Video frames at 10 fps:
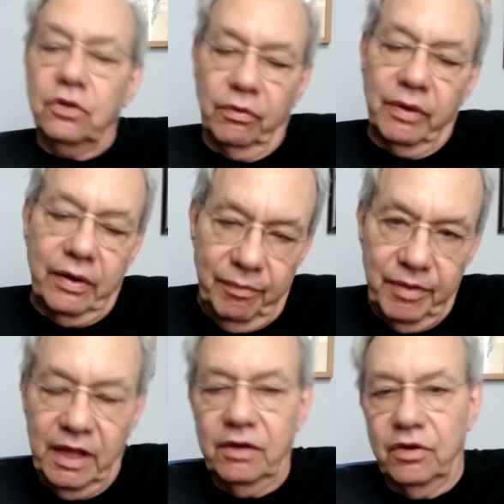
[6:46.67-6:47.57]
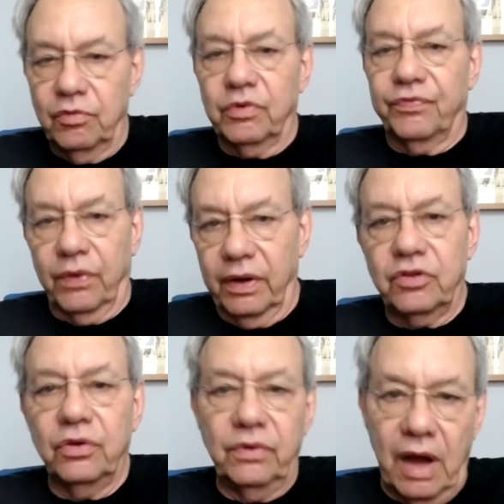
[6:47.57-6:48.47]
What do you mean you're referring
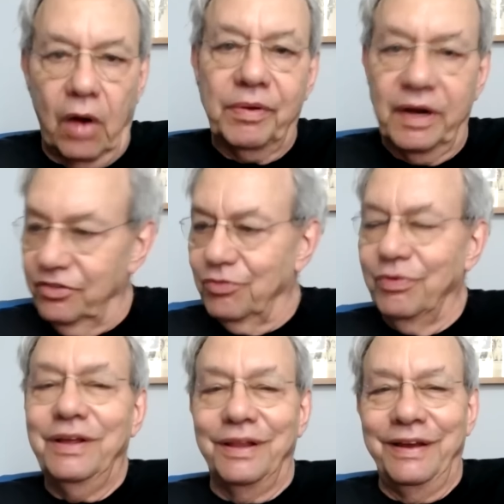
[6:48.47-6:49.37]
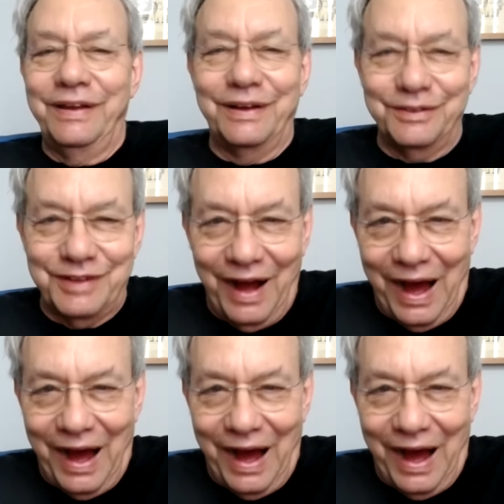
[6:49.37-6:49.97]
to? No, but it's really a